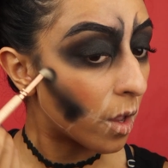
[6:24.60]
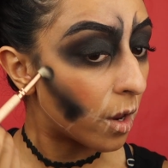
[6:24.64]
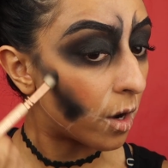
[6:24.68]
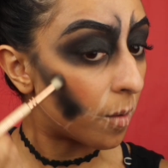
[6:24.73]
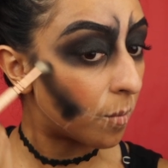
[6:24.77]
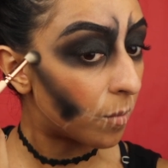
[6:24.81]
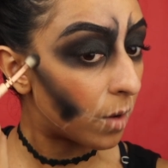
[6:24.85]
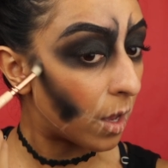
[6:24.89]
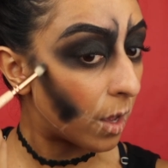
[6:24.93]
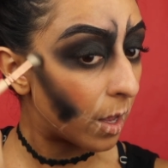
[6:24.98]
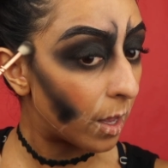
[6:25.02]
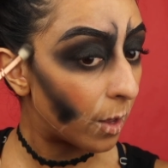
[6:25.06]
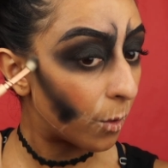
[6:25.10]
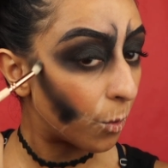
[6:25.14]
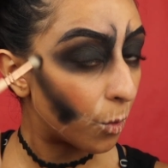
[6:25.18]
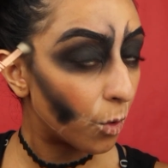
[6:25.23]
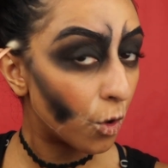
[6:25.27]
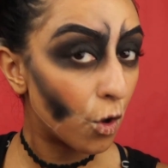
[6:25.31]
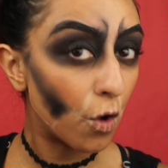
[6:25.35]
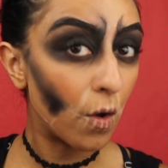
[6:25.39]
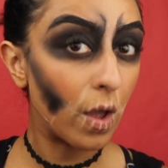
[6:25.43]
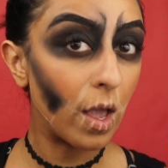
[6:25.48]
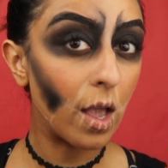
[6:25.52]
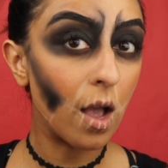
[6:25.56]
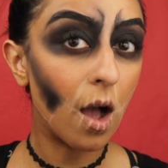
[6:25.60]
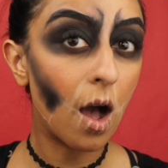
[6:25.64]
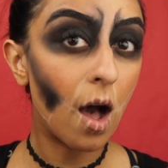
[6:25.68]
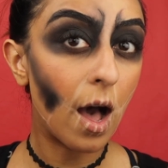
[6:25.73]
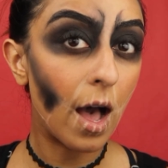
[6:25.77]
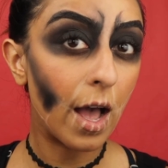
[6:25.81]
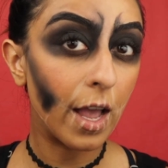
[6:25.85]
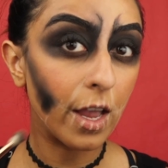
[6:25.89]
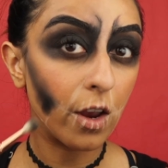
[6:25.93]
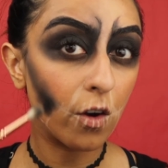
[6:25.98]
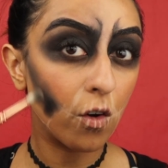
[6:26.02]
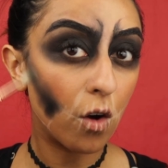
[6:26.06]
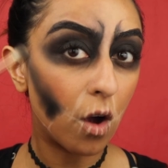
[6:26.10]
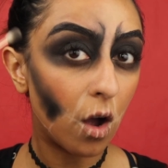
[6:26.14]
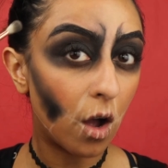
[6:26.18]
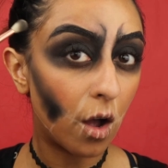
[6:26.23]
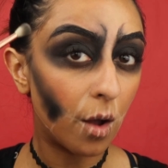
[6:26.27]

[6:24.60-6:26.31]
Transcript: And I'm now going higher